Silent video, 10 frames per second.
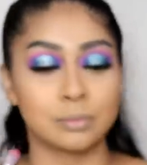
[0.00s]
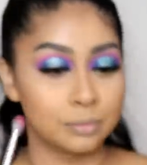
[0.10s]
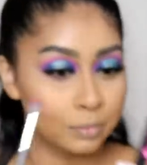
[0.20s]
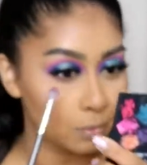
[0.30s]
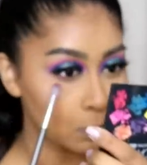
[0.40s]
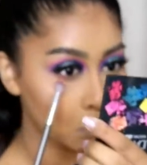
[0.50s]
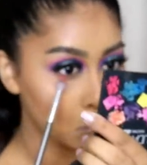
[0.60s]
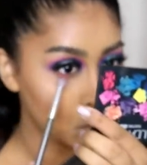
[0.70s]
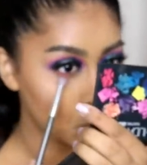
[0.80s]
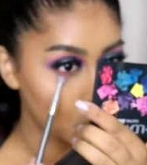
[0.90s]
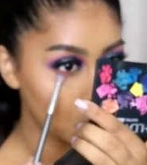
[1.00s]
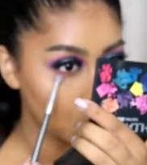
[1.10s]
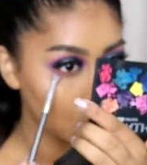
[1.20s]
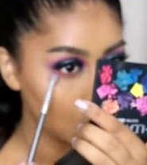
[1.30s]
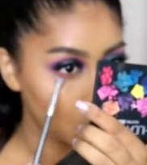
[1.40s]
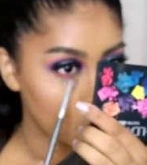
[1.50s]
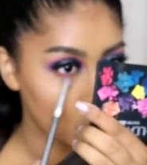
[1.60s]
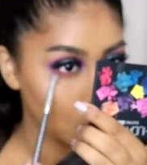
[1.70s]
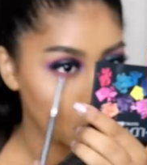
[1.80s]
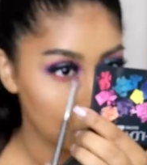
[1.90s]

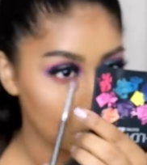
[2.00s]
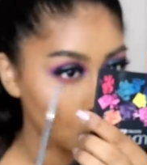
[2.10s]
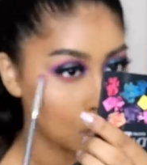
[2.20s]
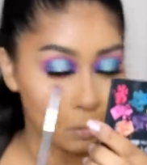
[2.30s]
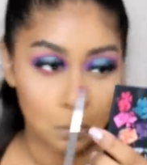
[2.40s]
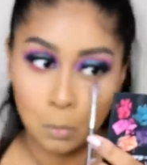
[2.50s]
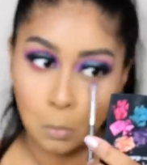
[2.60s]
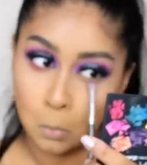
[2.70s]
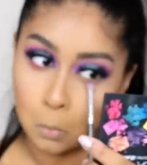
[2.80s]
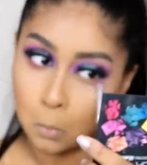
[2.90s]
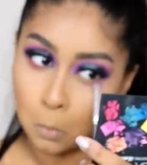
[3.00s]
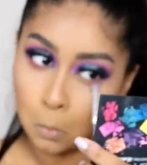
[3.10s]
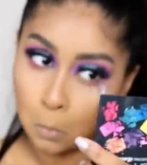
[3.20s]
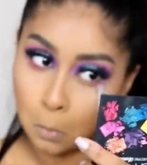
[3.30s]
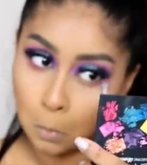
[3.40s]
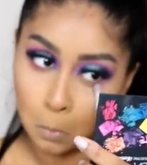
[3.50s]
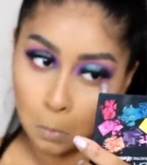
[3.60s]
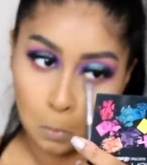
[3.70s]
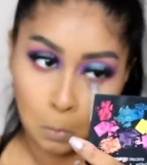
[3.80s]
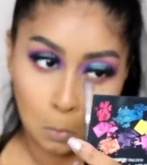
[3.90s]

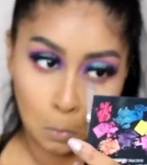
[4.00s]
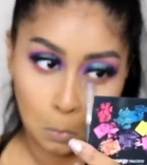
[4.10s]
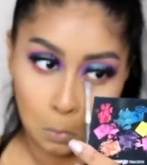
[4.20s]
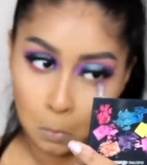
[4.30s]
Nothing is said.